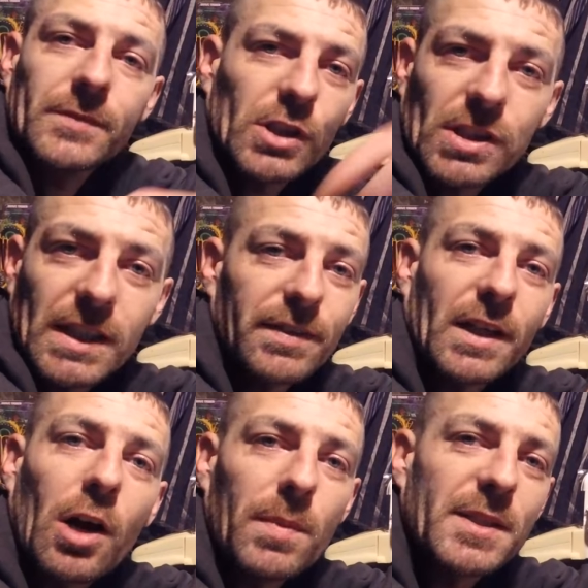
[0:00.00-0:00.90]
Just leave
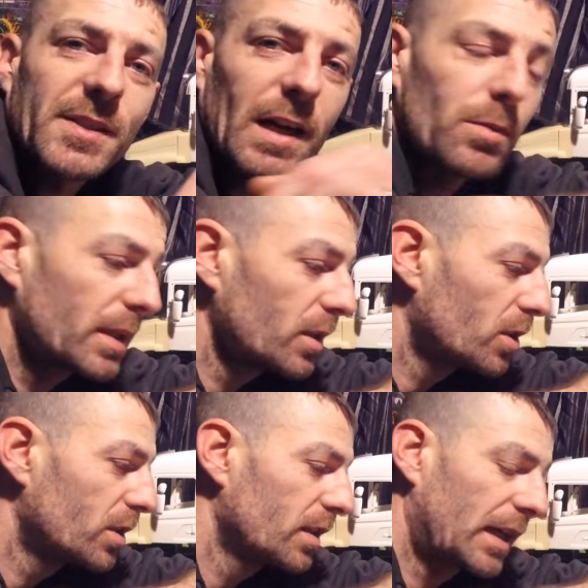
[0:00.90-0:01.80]
your comments down
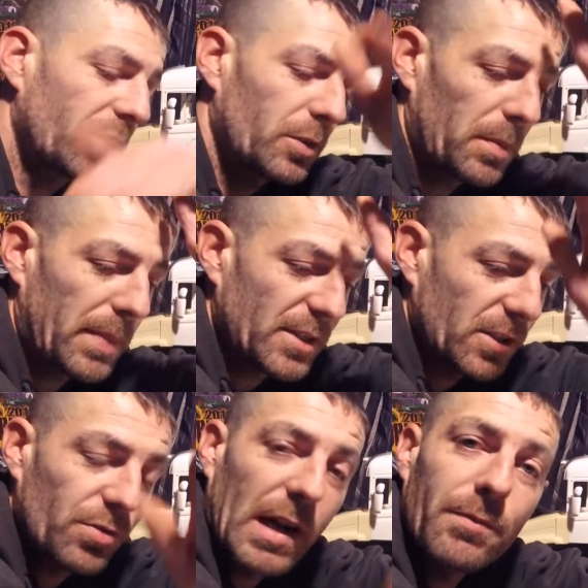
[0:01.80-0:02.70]
below. I do my best
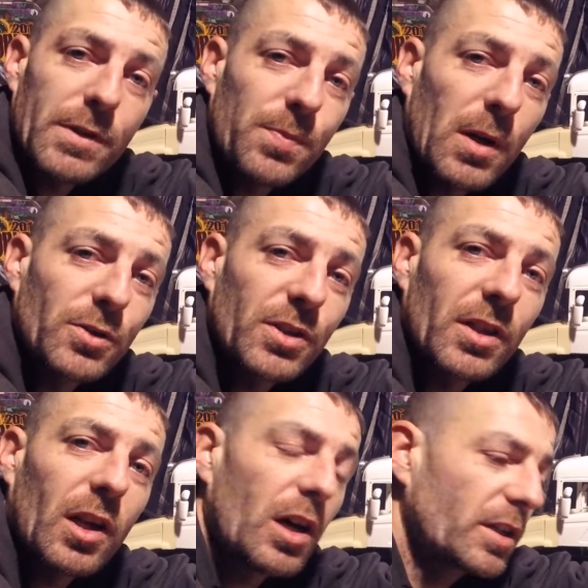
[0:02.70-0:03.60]
to try and respond to
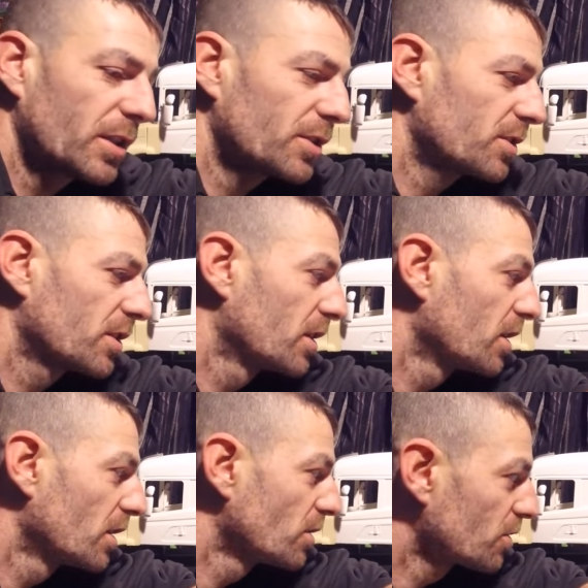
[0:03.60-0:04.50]
the lot of yous.
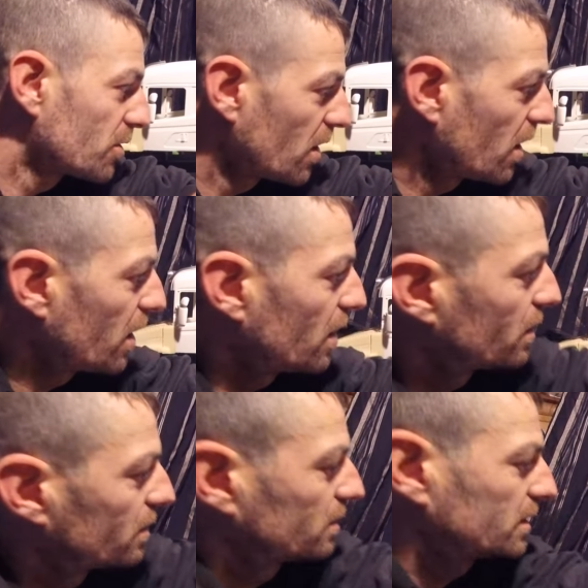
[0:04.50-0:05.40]
Just
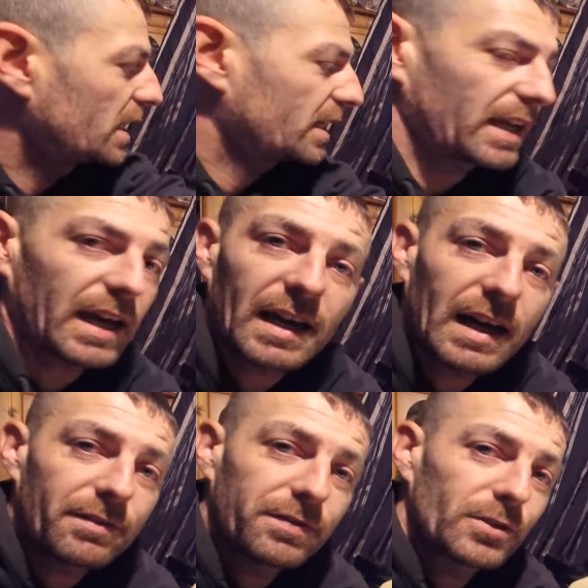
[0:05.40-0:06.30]
take care,
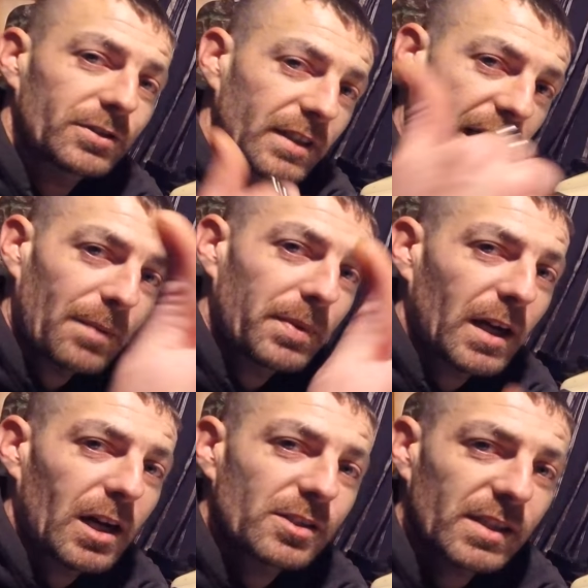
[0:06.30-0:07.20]
have fun, happy
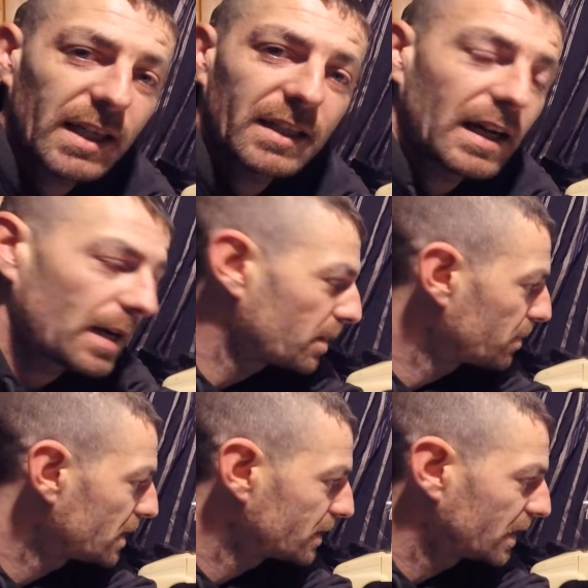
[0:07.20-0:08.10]
RCing, happy
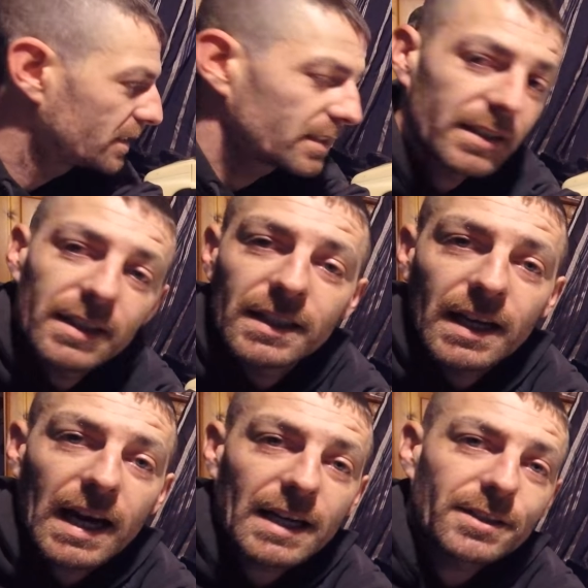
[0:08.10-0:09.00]
building,
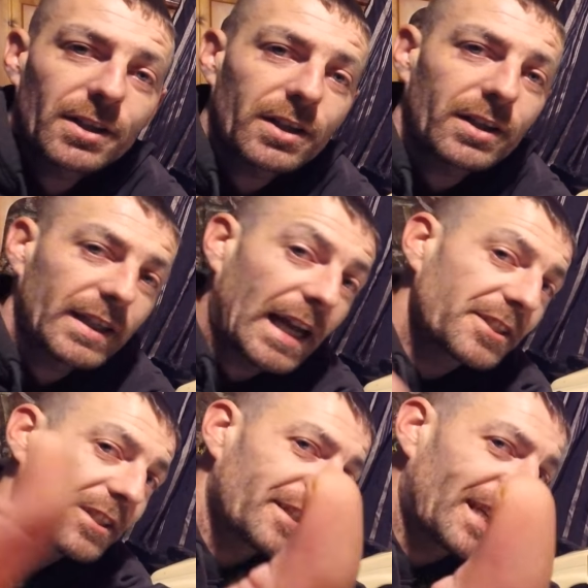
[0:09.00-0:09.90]
and
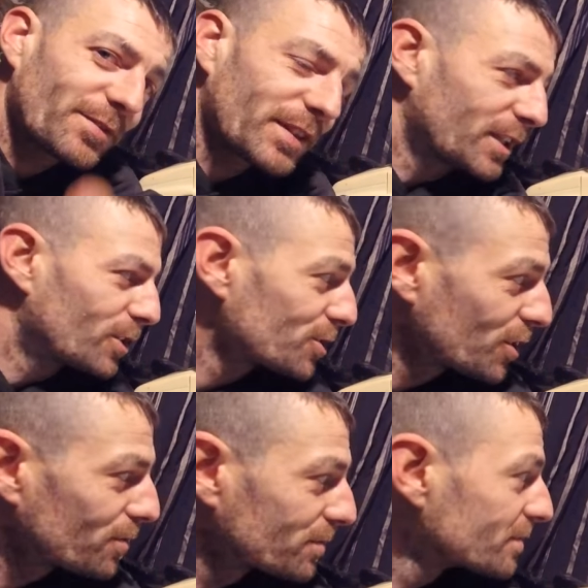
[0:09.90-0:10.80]
catch you in the next video
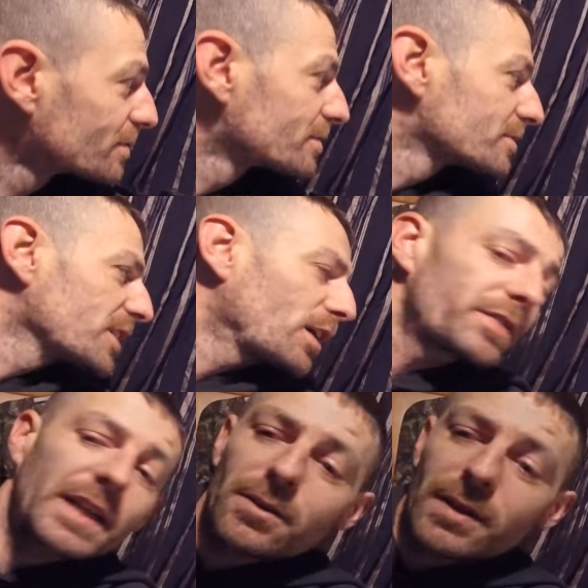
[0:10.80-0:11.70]
soon. Ciao for